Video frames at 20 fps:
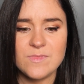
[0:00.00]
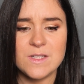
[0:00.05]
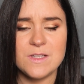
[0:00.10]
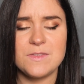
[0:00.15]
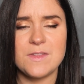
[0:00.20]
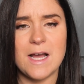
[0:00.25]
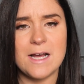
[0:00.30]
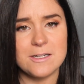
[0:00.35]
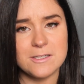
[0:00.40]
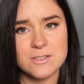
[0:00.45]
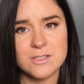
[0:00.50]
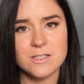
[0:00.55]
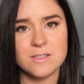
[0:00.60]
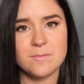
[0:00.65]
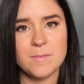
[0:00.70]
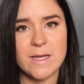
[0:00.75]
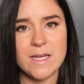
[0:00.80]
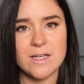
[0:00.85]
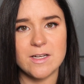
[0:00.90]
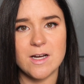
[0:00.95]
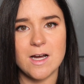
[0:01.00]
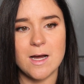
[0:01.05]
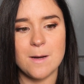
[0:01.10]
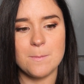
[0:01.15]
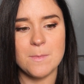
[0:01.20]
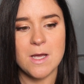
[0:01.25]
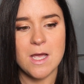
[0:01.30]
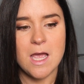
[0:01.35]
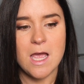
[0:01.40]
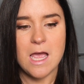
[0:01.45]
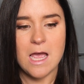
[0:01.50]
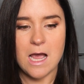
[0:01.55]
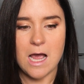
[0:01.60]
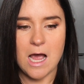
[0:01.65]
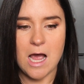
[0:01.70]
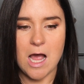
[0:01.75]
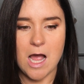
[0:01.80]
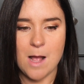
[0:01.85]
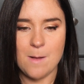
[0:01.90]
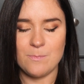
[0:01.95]
not a ton of makeup.
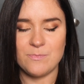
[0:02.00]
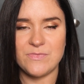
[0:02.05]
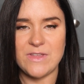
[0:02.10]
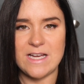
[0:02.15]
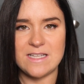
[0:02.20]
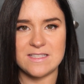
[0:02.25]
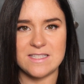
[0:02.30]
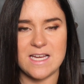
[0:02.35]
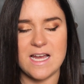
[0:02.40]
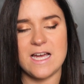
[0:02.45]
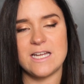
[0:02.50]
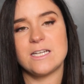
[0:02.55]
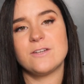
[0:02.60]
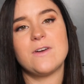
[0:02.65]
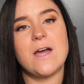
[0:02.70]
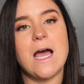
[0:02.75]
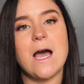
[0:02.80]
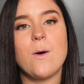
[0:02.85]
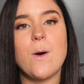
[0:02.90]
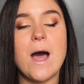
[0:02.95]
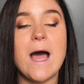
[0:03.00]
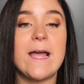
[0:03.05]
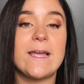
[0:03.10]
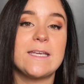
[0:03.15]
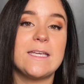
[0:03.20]
That's kind of how I